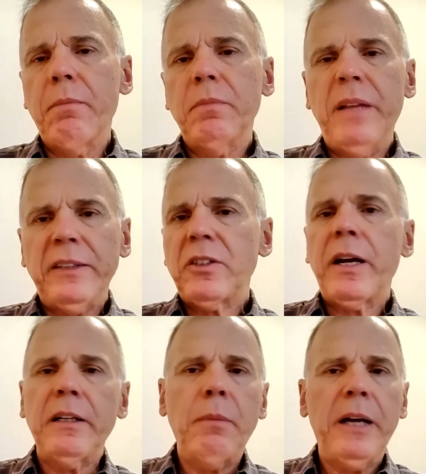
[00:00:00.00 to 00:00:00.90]
that's
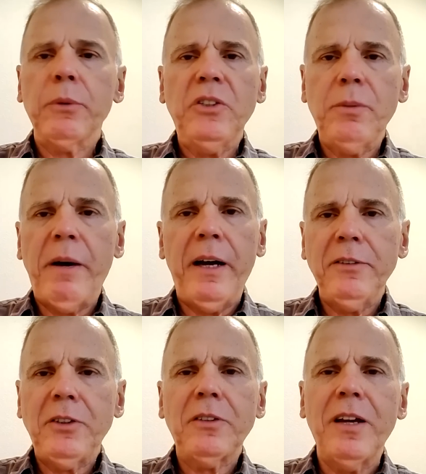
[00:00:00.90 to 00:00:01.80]
kind of my
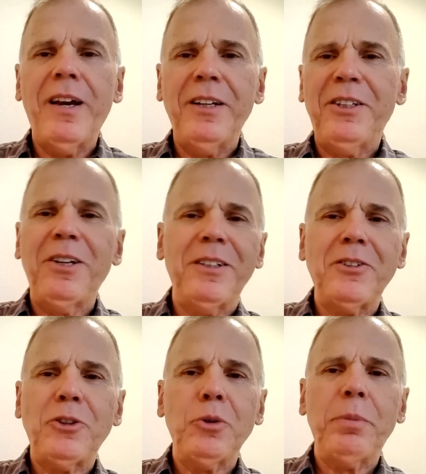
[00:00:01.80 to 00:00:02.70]
response to, to the
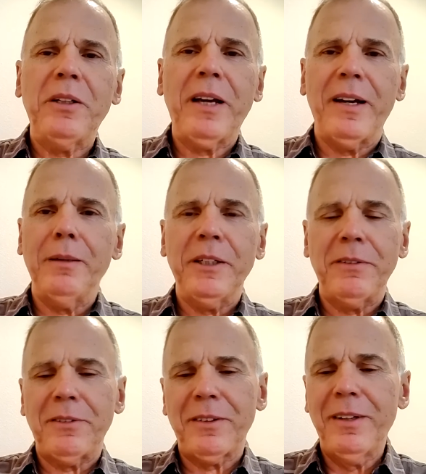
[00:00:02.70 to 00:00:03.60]
stupid
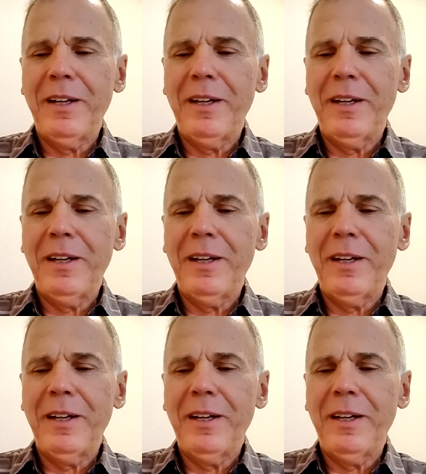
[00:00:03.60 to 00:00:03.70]
comments.